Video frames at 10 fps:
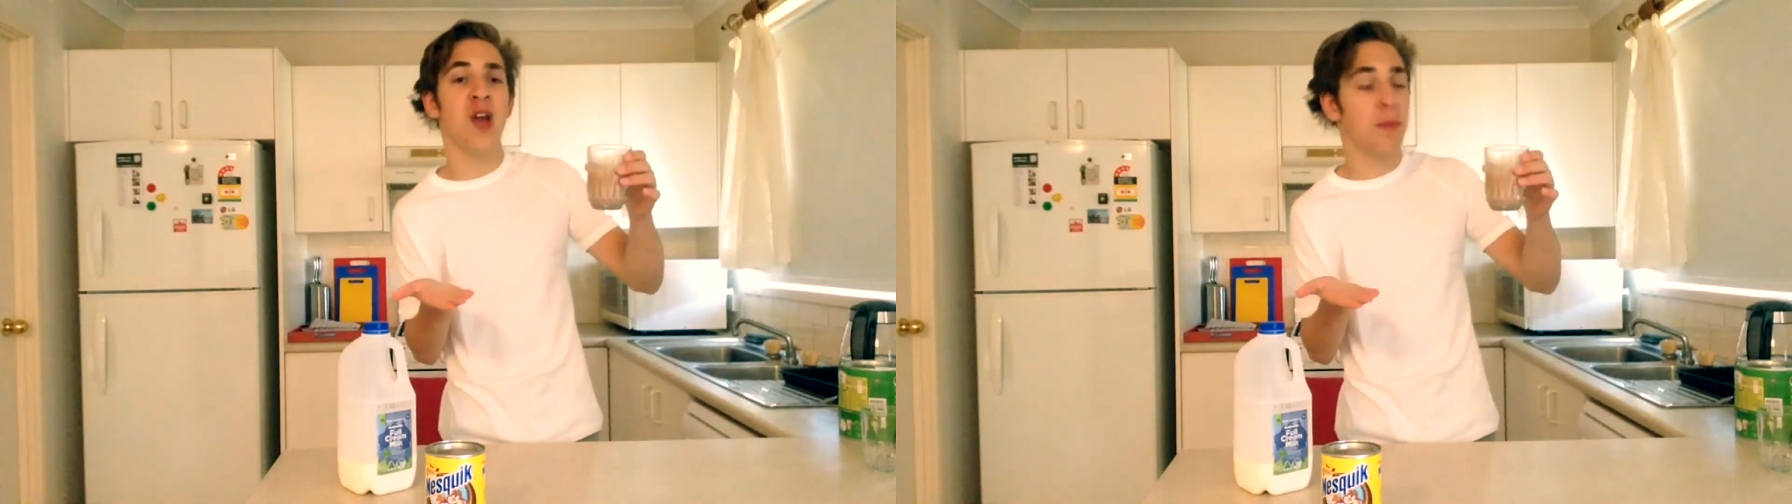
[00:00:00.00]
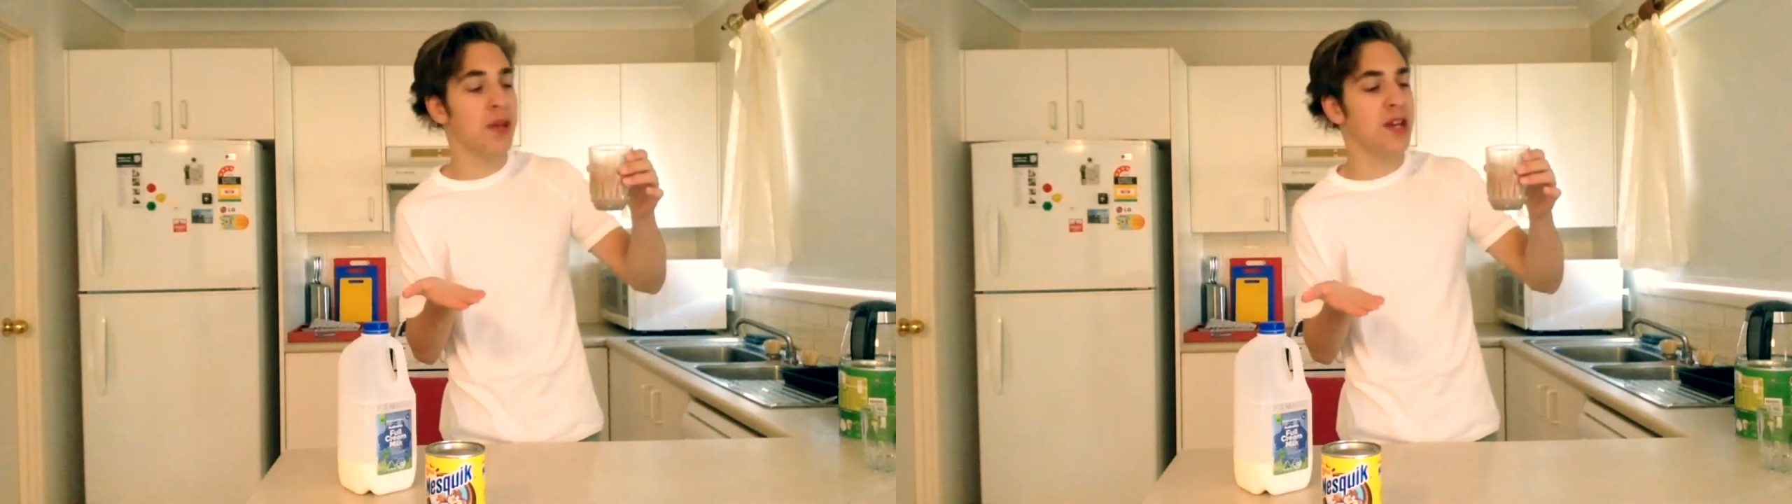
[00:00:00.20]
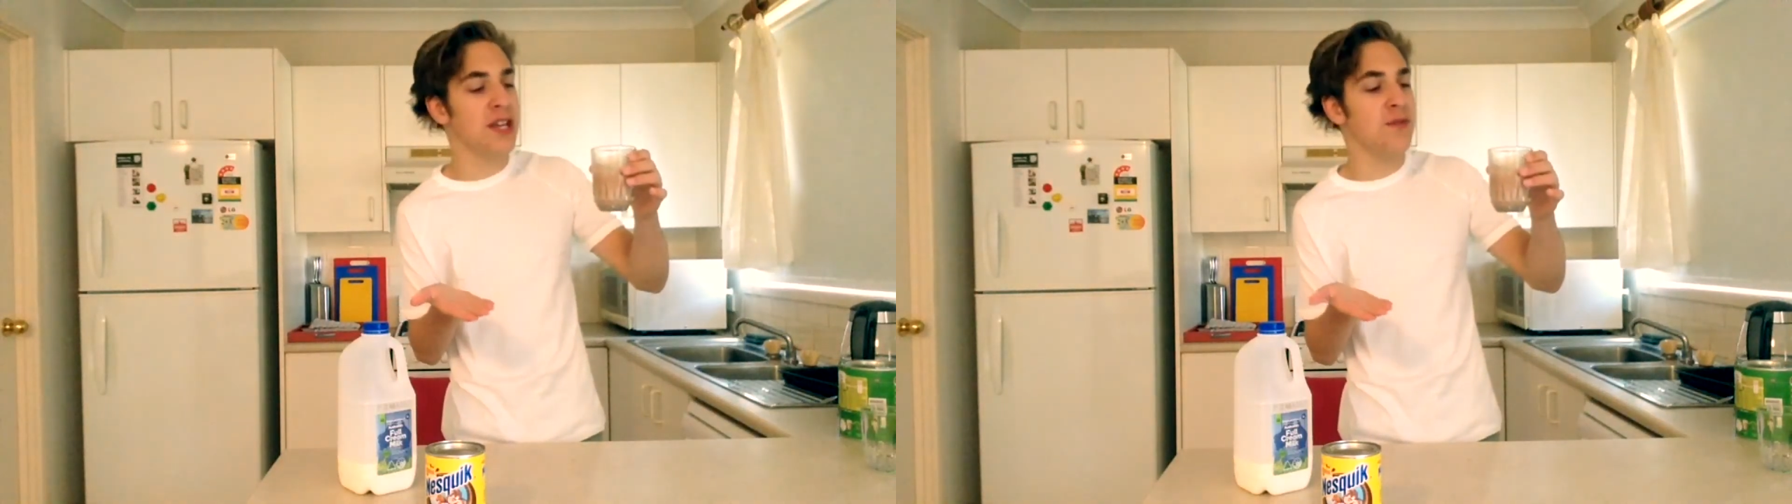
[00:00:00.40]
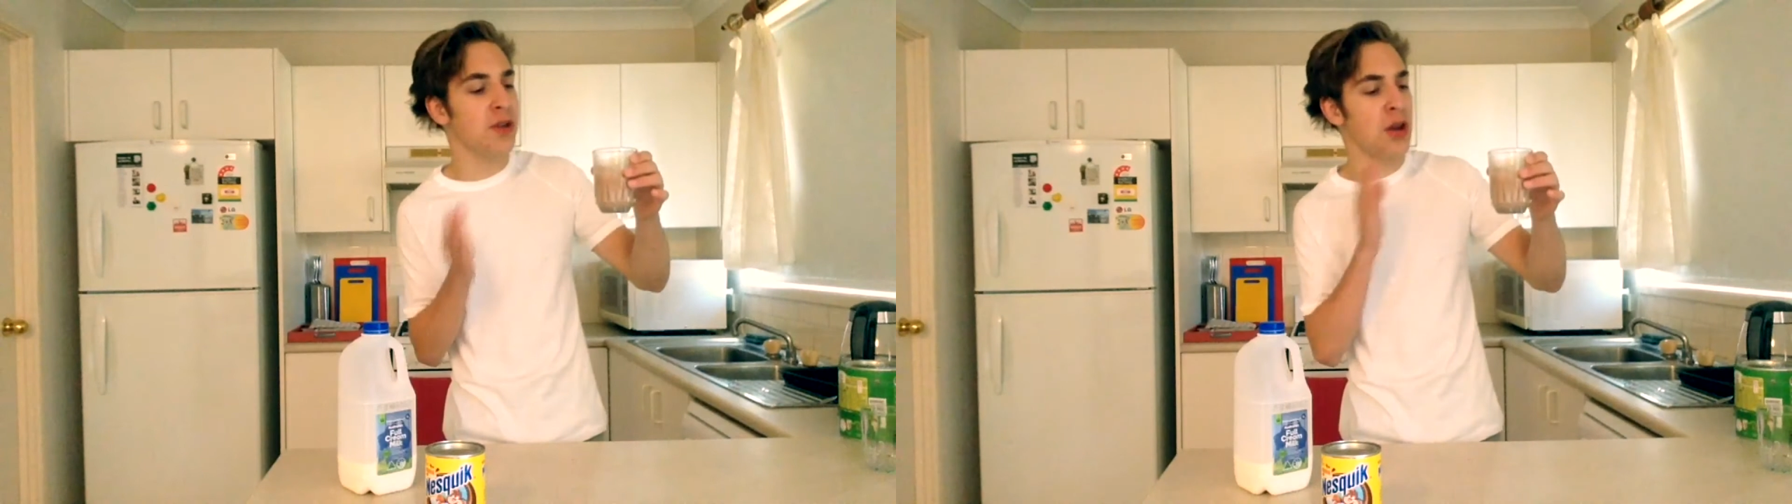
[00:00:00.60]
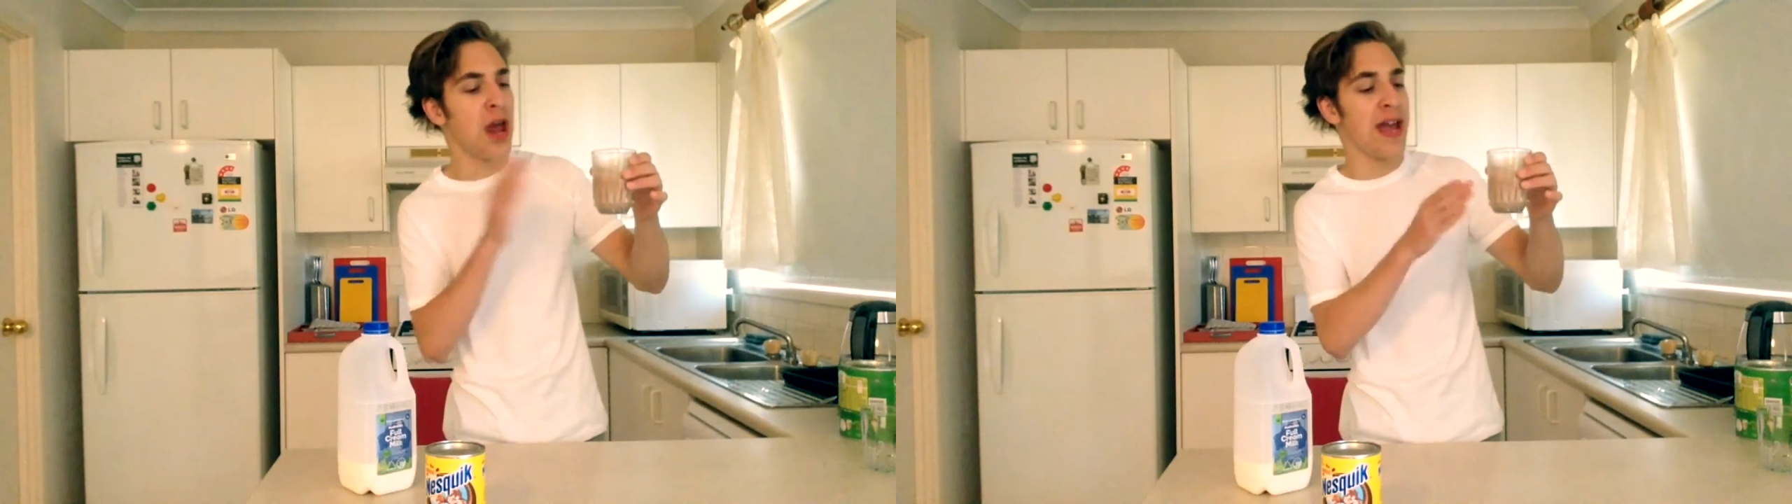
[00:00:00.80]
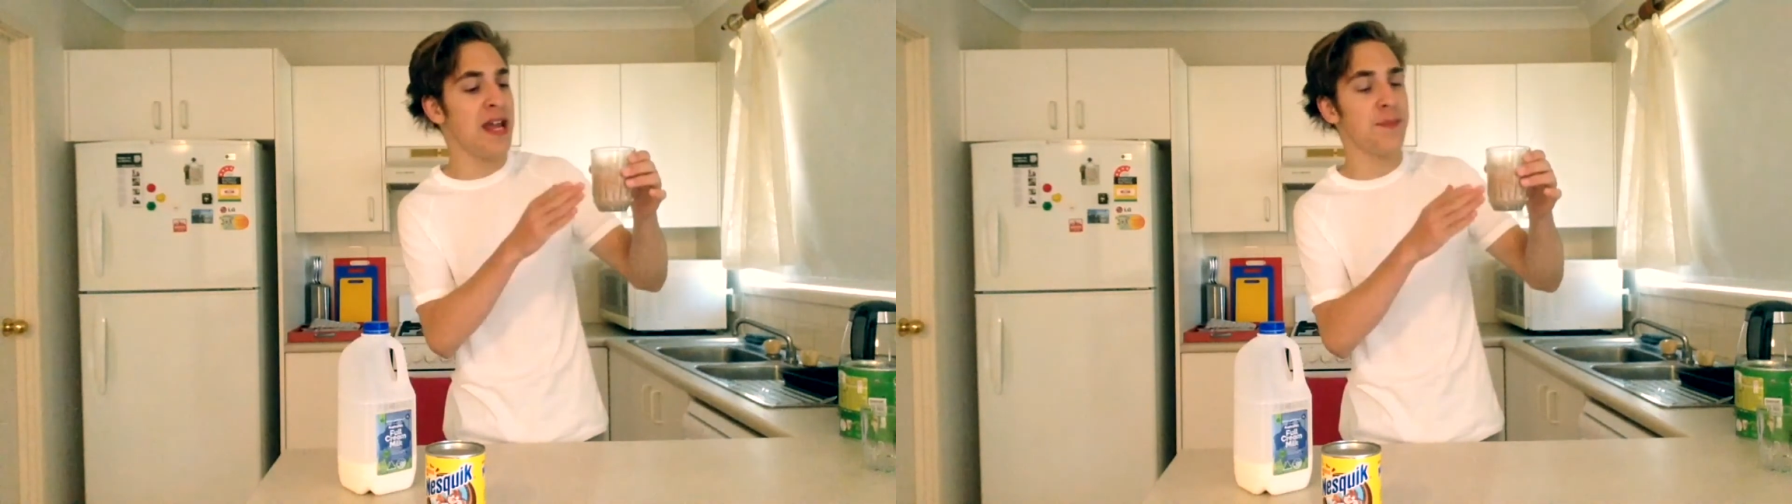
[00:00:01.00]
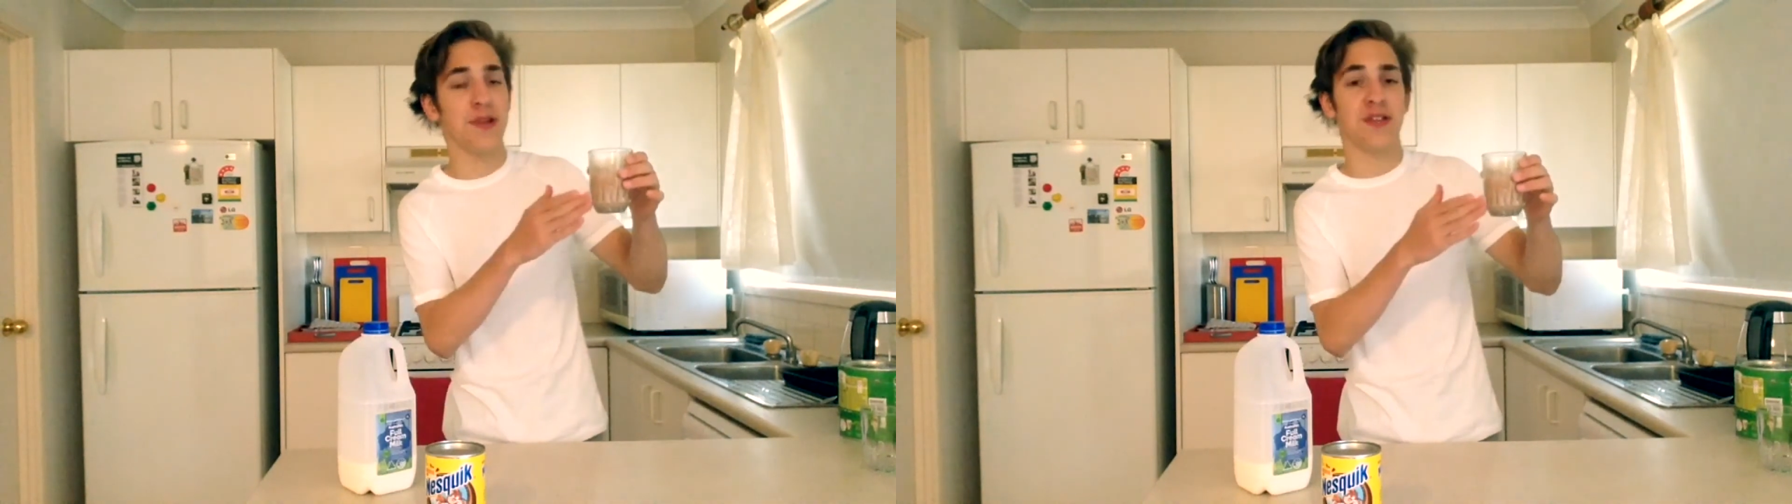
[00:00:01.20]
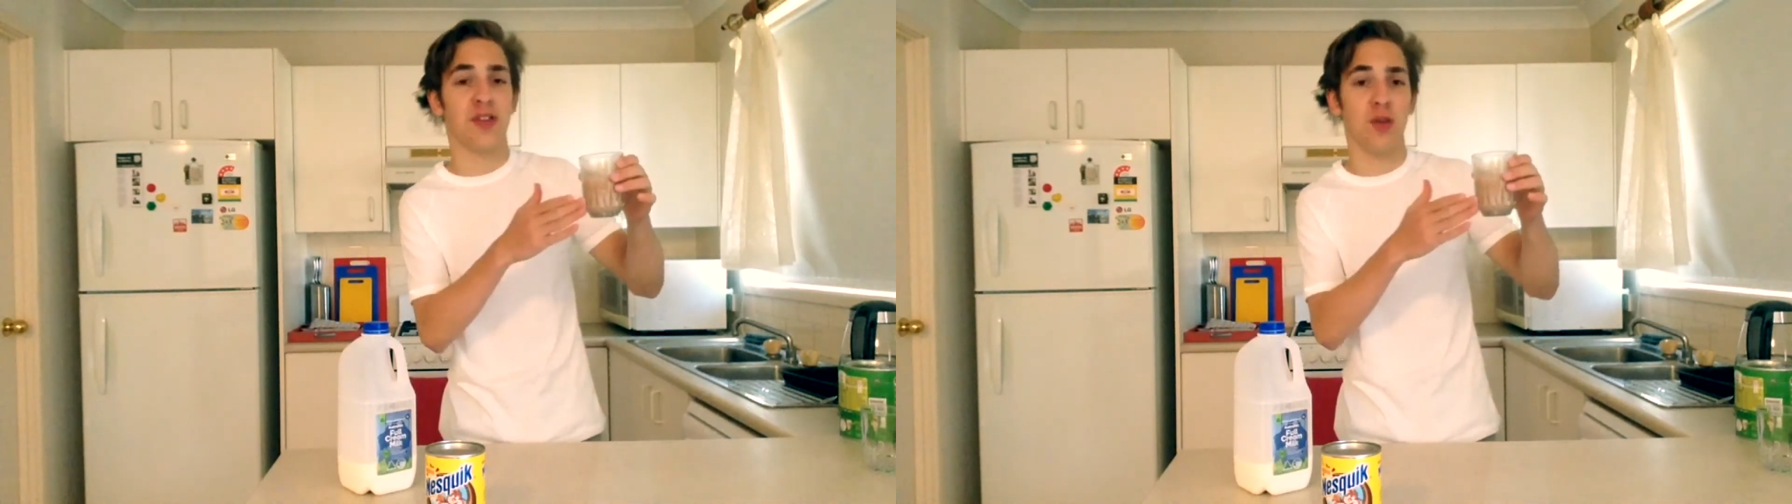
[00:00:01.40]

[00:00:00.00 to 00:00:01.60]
I'm going to give it an 8 because it